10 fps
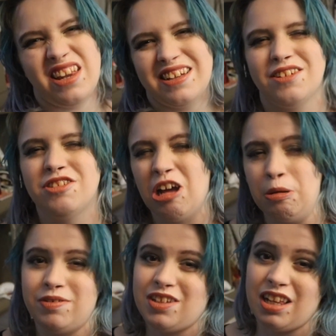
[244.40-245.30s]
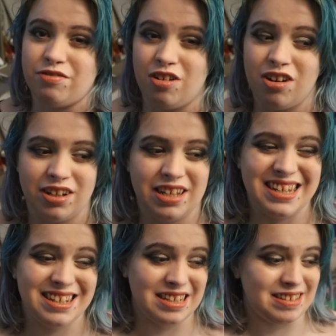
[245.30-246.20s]
the last little coping skill I've got
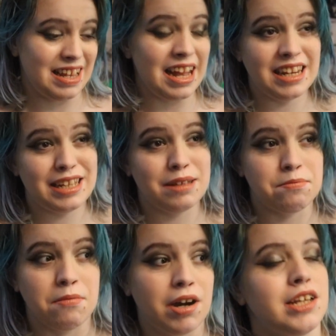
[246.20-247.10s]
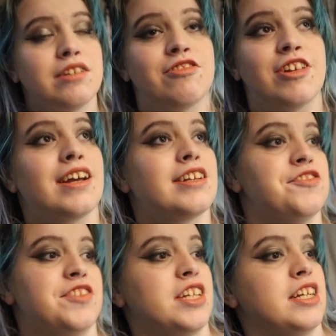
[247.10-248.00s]
is any mindful
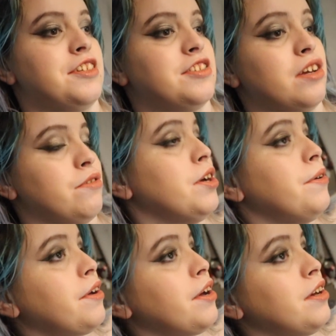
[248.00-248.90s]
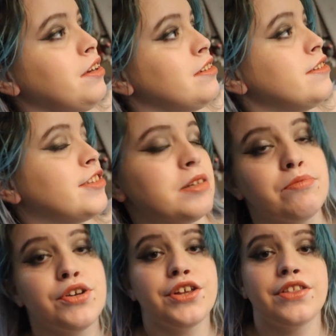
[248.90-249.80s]
activity. So yoga, deep
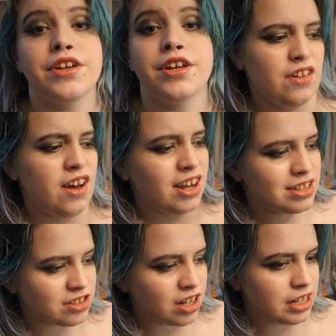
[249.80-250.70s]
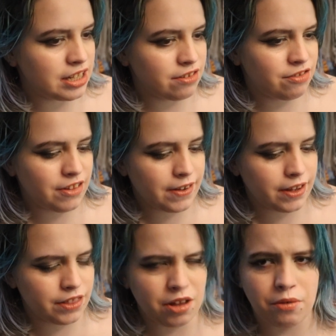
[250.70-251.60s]
breathing, the ice dive
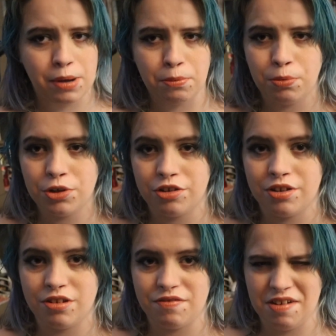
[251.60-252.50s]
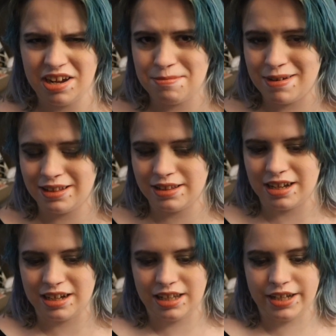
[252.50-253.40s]
thing, though I wouldn't recommend
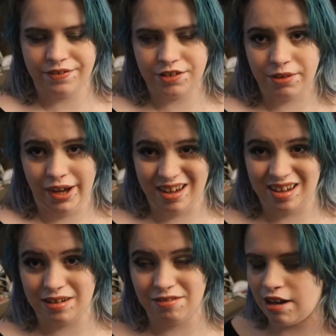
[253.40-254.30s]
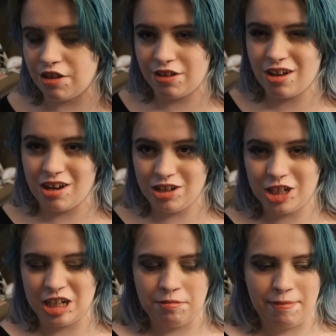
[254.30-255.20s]
that if you have either
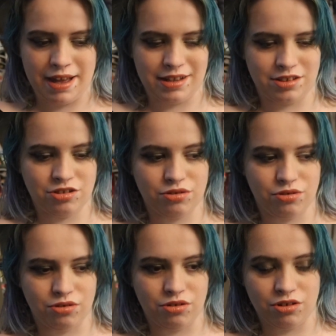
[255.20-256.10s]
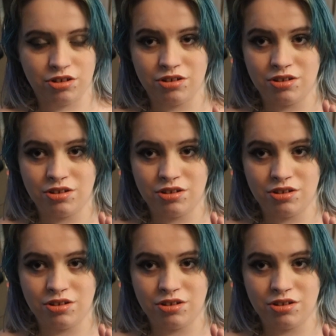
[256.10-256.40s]
cardiac meds or